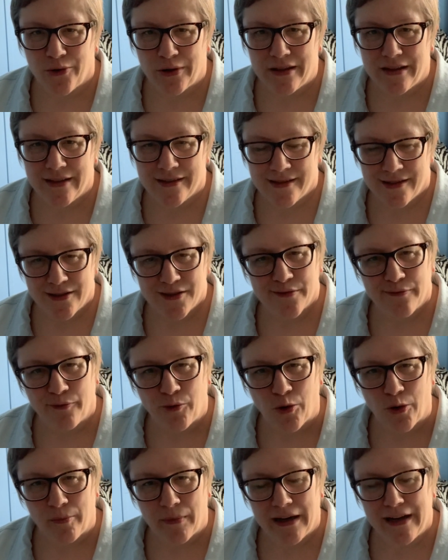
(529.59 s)
and this is
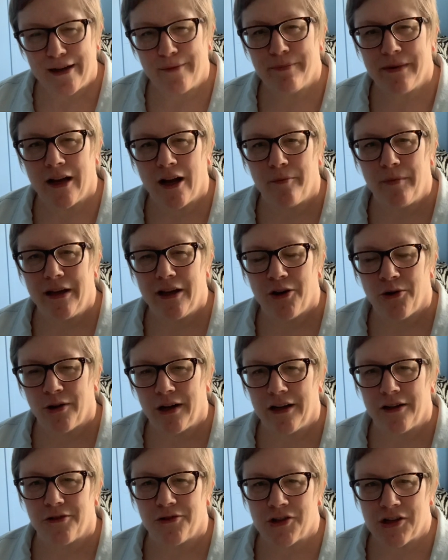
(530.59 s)
for my upcoming
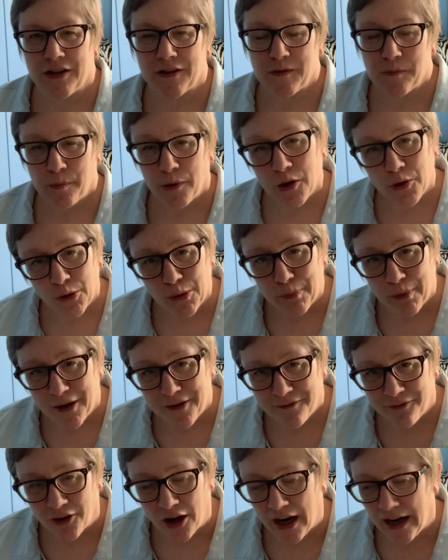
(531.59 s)
Critical Chicks book group on
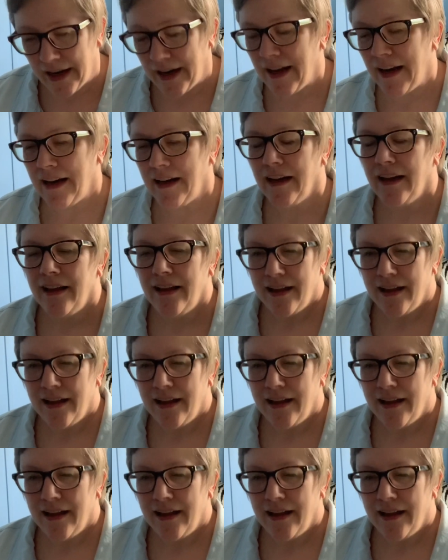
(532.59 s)
Friday.